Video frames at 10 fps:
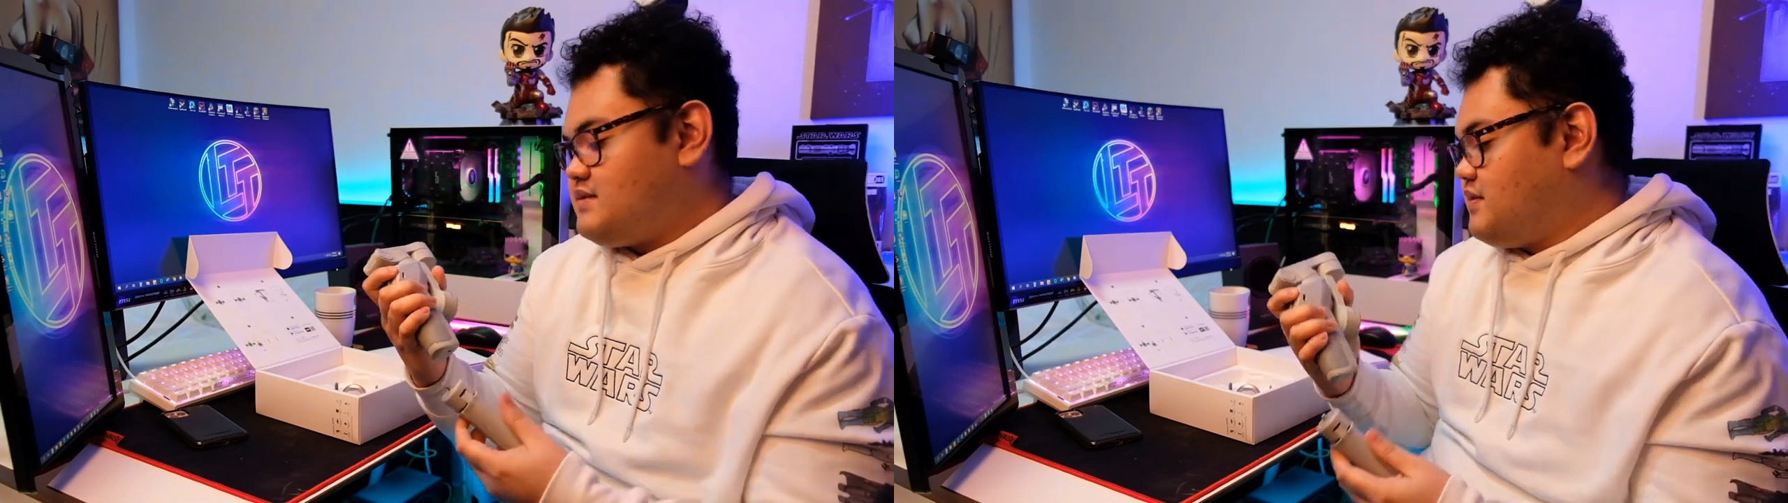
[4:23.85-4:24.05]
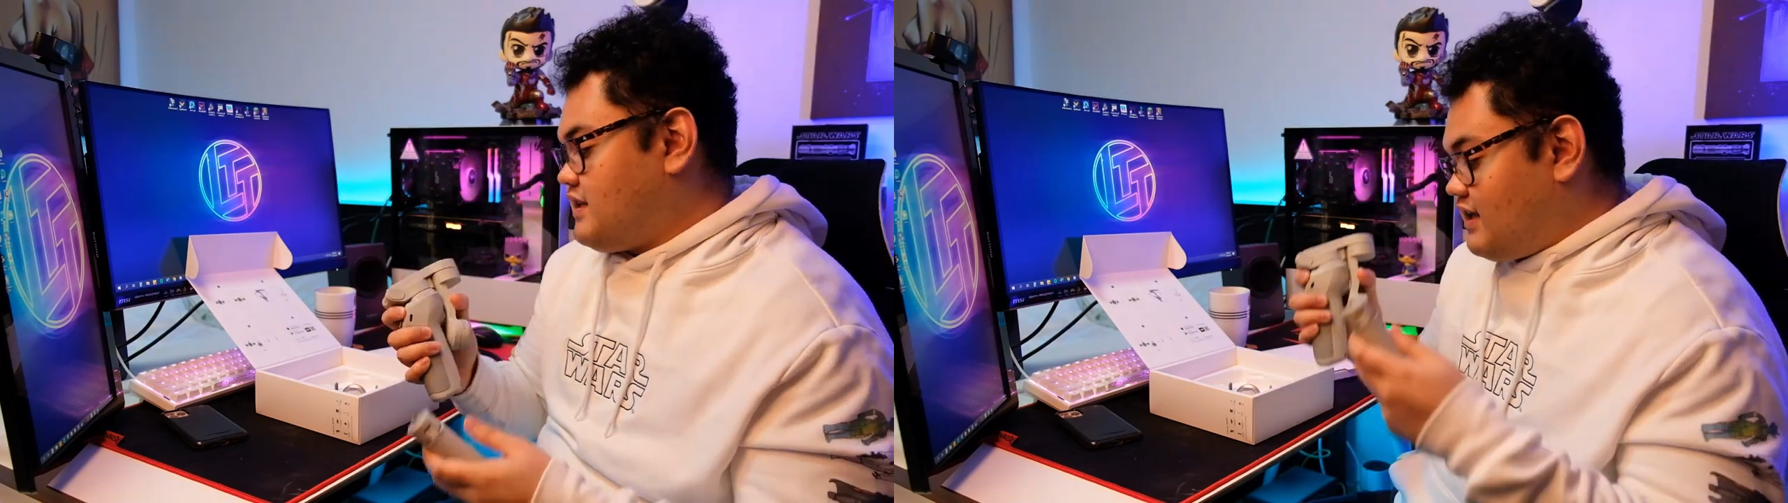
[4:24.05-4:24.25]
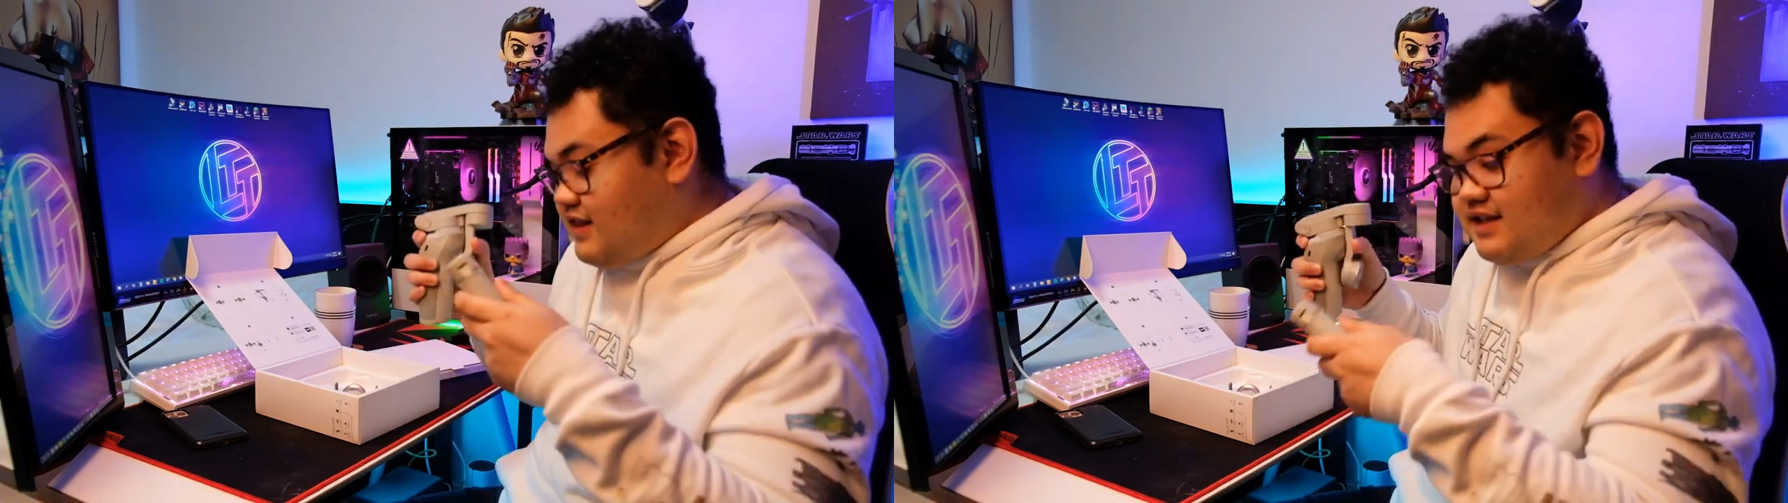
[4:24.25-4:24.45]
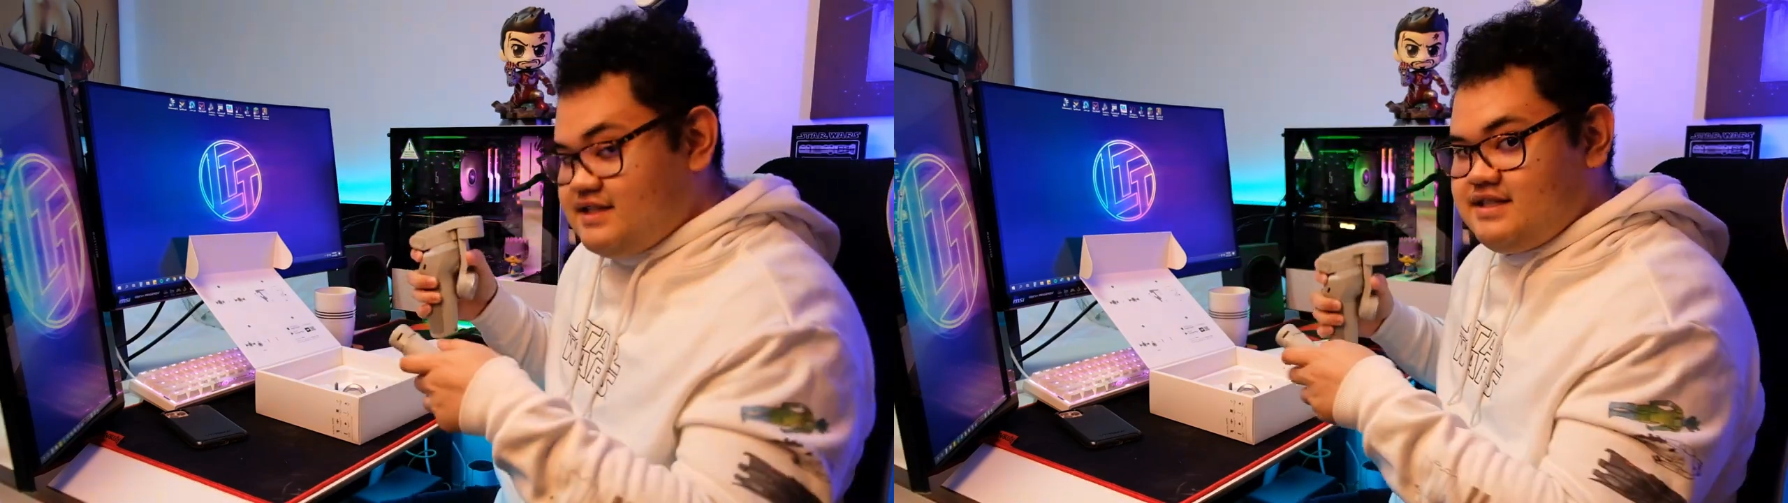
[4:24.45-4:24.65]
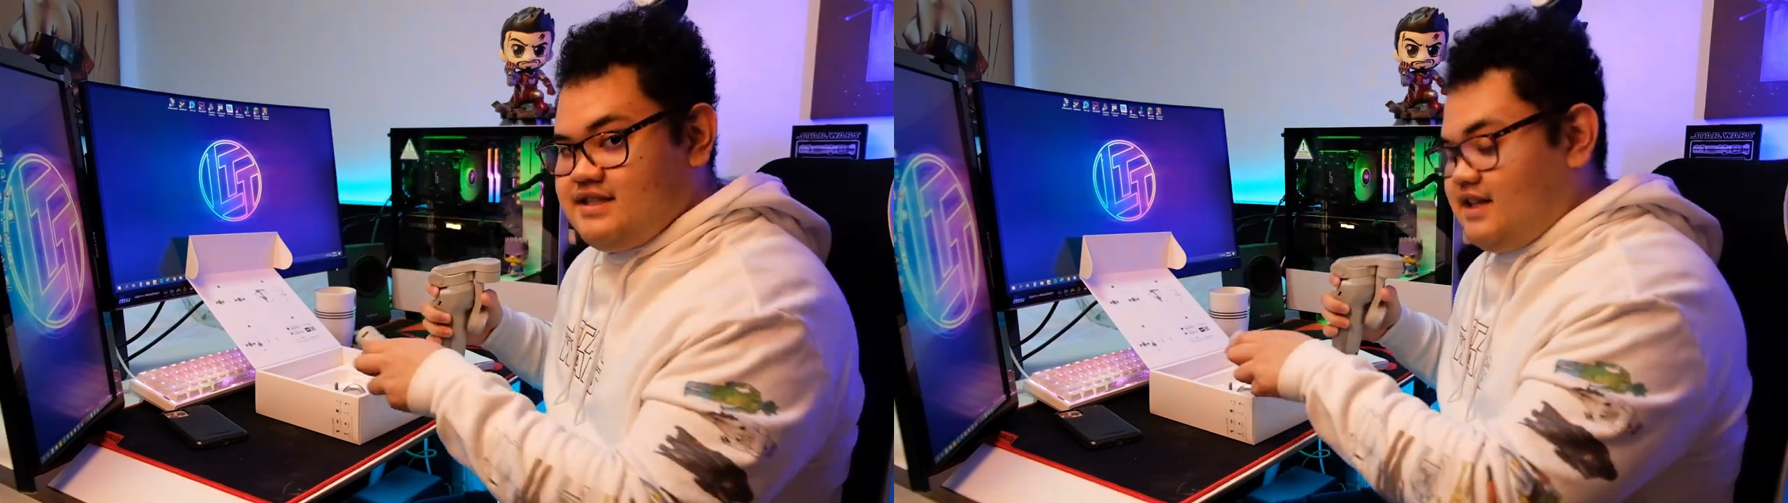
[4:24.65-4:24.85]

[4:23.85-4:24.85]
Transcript: But in this